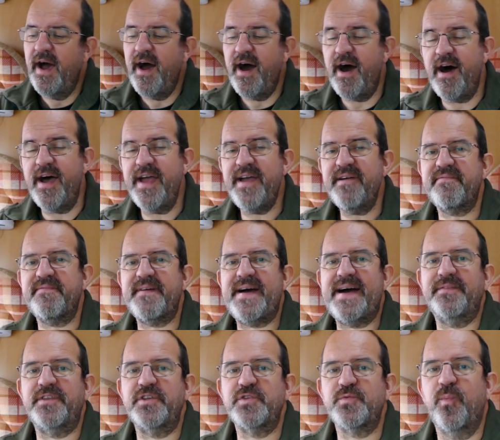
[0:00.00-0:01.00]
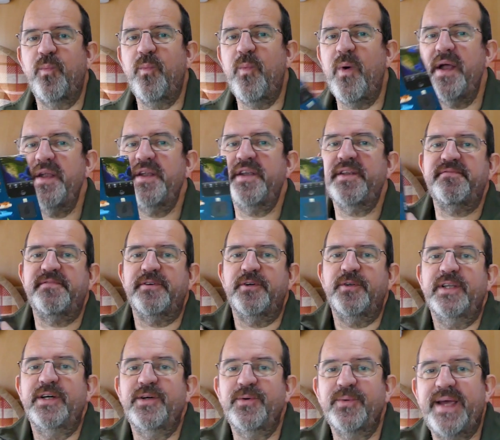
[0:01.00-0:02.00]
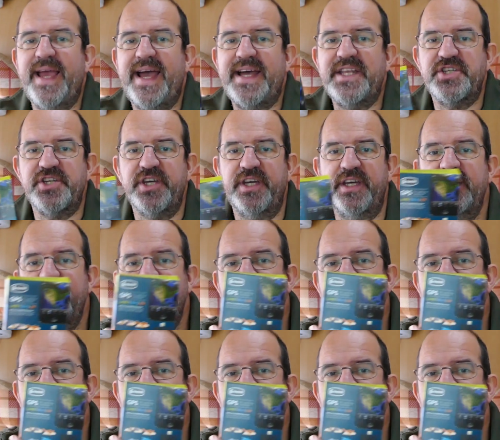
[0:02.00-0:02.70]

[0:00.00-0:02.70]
I have found this wonderful little gadget